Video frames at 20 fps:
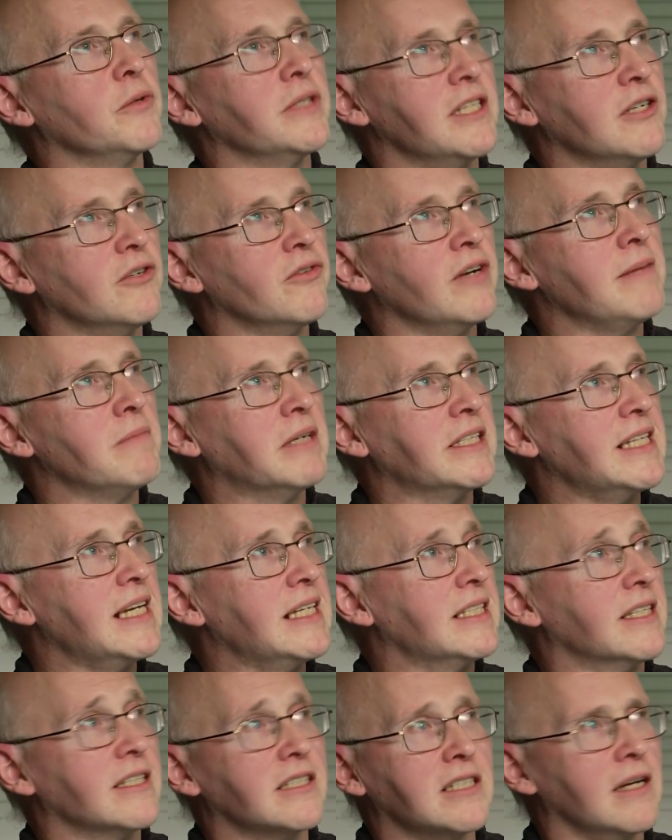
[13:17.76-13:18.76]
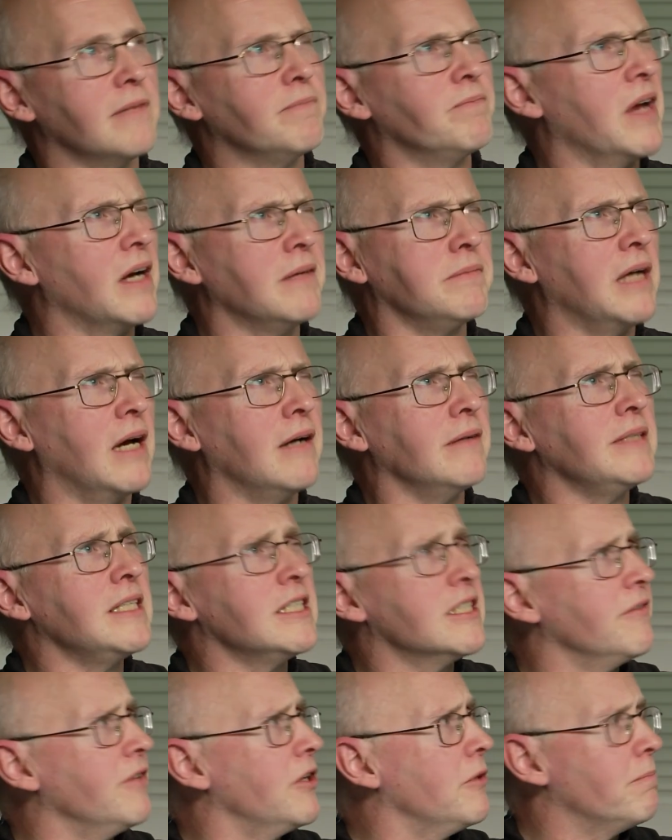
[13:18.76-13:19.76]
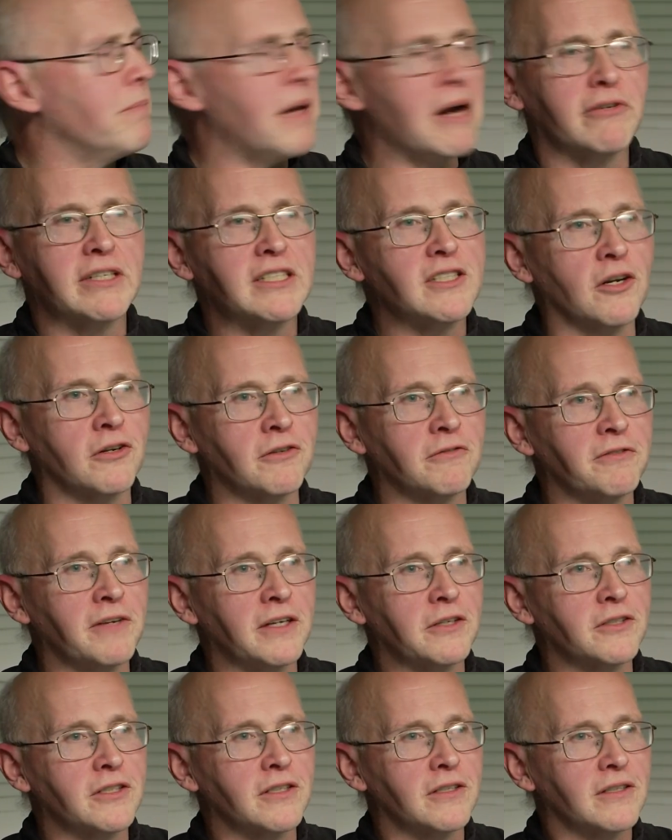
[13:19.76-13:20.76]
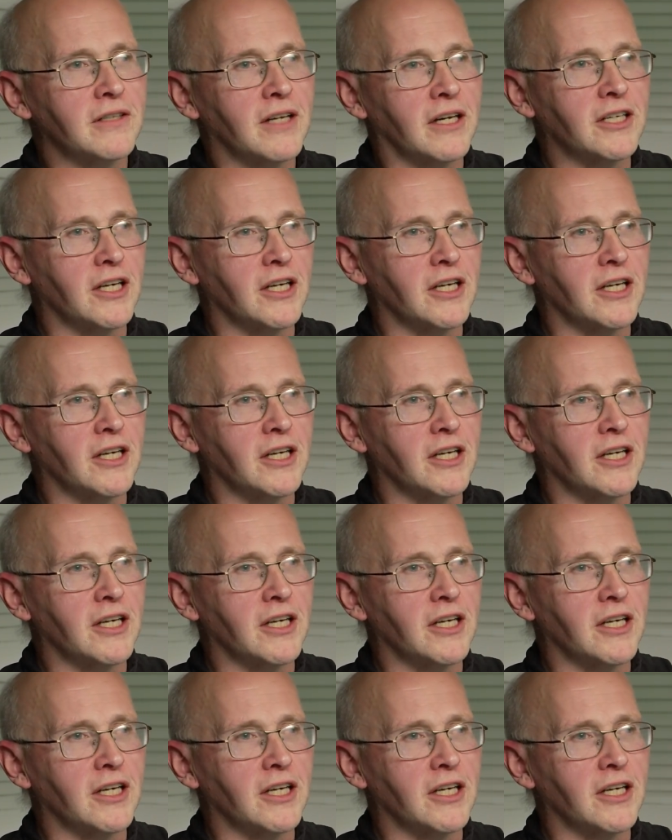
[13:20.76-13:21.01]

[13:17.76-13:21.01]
a degree, my test is because I interviewed Barry Sonnenfeld a